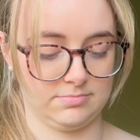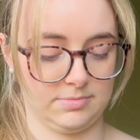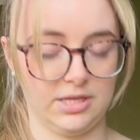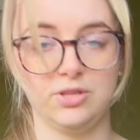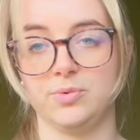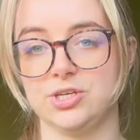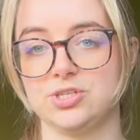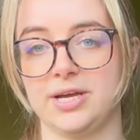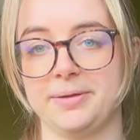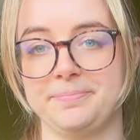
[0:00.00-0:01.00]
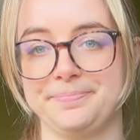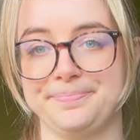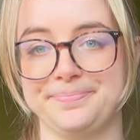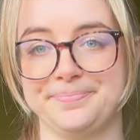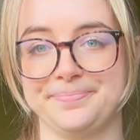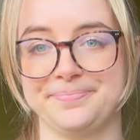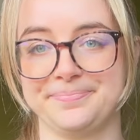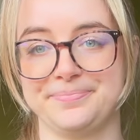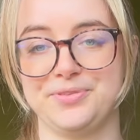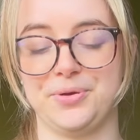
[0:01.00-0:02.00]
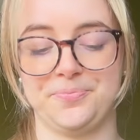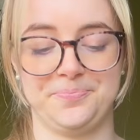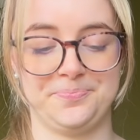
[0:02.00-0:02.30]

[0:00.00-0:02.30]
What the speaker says: in the wintertime. So